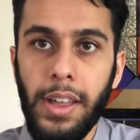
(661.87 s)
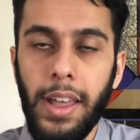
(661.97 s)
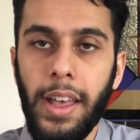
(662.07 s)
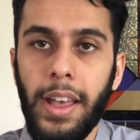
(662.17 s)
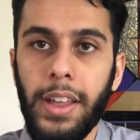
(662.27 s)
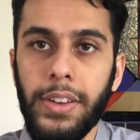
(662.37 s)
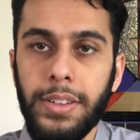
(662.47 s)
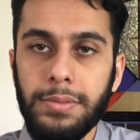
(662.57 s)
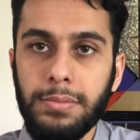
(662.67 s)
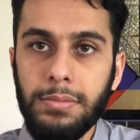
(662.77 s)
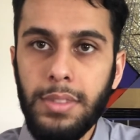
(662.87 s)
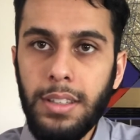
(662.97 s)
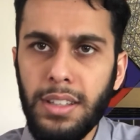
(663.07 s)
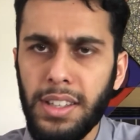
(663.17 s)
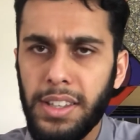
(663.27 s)
and
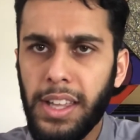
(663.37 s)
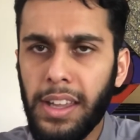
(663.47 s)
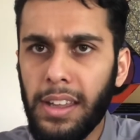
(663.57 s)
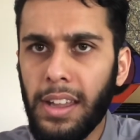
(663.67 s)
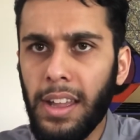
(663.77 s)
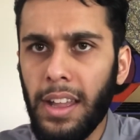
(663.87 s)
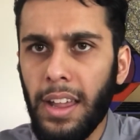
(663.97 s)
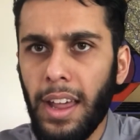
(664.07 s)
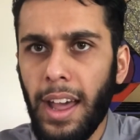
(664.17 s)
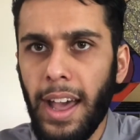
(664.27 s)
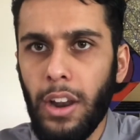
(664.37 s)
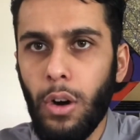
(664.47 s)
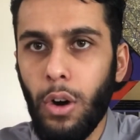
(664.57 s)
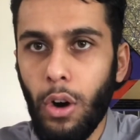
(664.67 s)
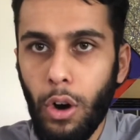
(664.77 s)
they had a
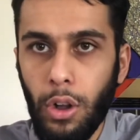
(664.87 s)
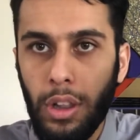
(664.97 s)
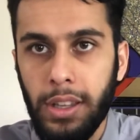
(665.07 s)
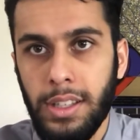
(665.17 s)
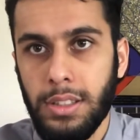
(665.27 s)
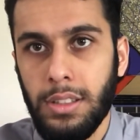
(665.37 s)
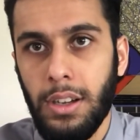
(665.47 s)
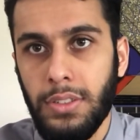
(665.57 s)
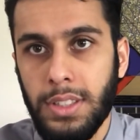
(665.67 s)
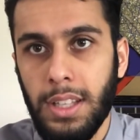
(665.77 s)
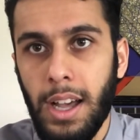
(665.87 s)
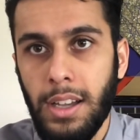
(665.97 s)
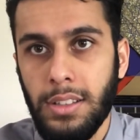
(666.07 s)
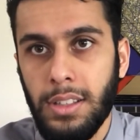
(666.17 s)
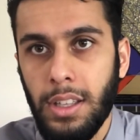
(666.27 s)
whole list of
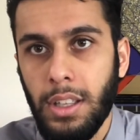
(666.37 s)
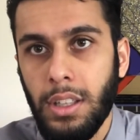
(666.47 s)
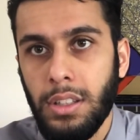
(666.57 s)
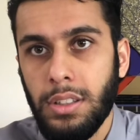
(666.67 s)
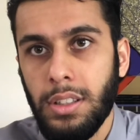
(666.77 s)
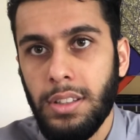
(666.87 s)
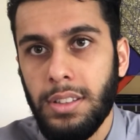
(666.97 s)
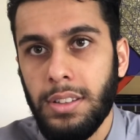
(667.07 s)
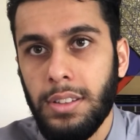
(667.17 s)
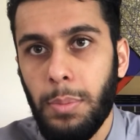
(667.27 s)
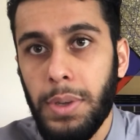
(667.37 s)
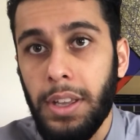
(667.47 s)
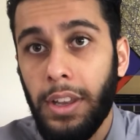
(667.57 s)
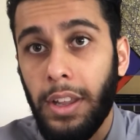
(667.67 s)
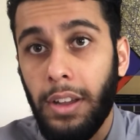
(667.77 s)
stocks since the
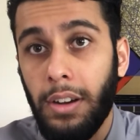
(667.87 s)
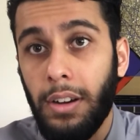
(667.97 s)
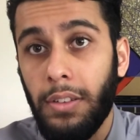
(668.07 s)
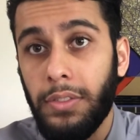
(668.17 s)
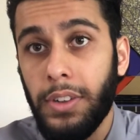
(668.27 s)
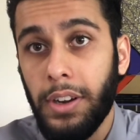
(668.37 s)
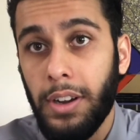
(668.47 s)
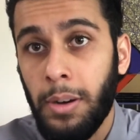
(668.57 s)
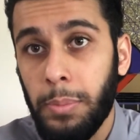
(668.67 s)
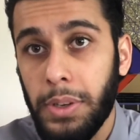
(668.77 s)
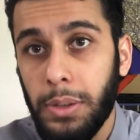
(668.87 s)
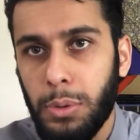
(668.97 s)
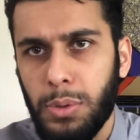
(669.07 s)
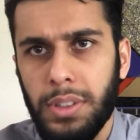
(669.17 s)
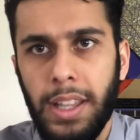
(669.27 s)
beginning of their company,
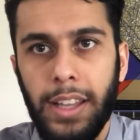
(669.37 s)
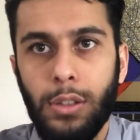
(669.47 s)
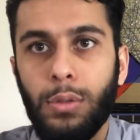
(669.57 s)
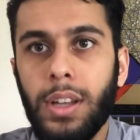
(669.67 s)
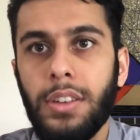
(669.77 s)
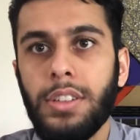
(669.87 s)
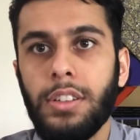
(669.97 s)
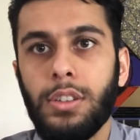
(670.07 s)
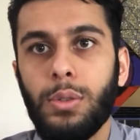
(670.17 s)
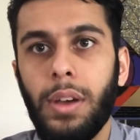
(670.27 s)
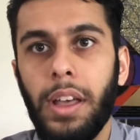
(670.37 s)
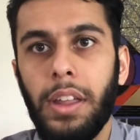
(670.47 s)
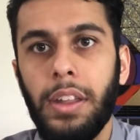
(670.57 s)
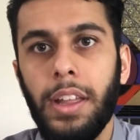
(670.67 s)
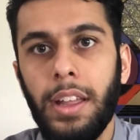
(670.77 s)
which was like 2002,
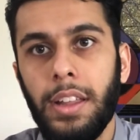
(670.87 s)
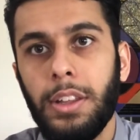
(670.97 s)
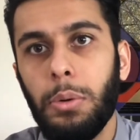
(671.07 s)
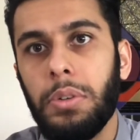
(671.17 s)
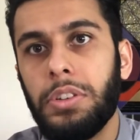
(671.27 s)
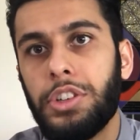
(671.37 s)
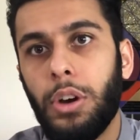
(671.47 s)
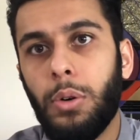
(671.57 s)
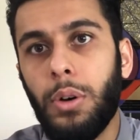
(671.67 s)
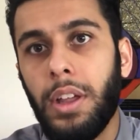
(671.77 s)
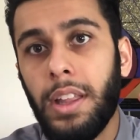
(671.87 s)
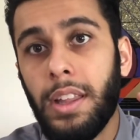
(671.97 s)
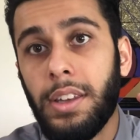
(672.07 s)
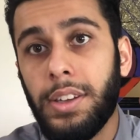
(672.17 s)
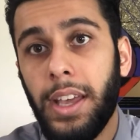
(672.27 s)
and they would show
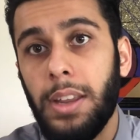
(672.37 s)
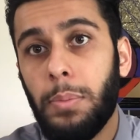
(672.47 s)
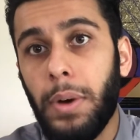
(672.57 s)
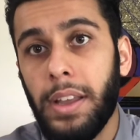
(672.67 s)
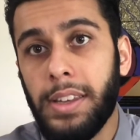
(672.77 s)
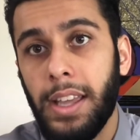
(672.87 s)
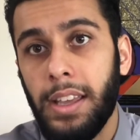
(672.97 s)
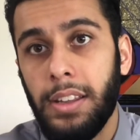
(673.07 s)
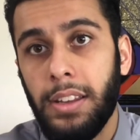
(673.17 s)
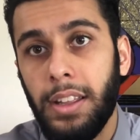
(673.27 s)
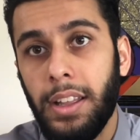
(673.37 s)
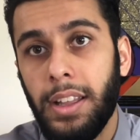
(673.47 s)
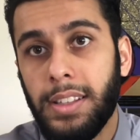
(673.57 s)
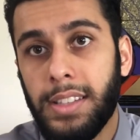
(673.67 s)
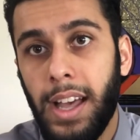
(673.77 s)
date by date
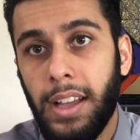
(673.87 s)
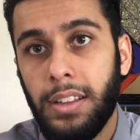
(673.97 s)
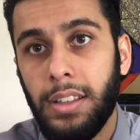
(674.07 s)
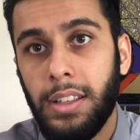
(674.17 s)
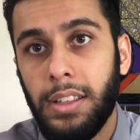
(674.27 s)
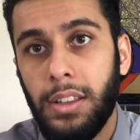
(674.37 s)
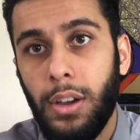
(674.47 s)
exactly